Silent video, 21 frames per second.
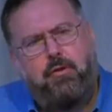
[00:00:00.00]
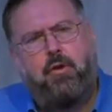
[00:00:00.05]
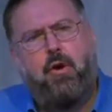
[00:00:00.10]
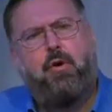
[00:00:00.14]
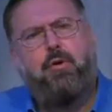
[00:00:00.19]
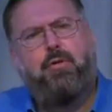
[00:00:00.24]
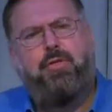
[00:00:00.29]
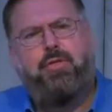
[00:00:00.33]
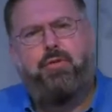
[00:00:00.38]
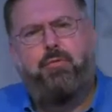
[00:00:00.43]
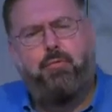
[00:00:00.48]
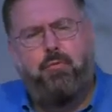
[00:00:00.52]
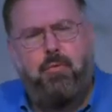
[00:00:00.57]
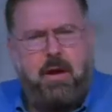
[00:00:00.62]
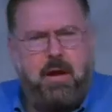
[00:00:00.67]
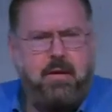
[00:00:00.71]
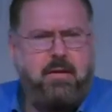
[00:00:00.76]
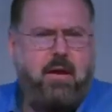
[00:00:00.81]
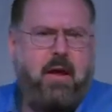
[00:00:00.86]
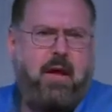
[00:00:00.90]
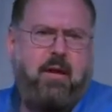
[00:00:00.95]
go 3
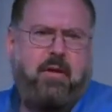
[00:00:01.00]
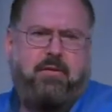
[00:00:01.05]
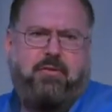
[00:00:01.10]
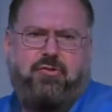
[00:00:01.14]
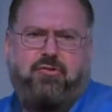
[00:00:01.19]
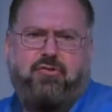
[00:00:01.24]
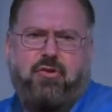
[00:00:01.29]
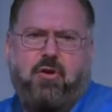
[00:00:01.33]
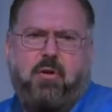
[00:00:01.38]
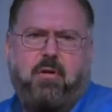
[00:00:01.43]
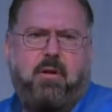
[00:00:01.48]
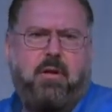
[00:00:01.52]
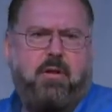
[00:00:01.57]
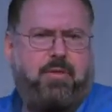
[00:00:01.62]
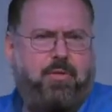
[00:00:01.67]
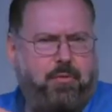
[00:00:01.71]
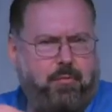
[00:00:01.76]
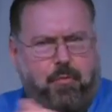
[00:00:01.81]
days journey,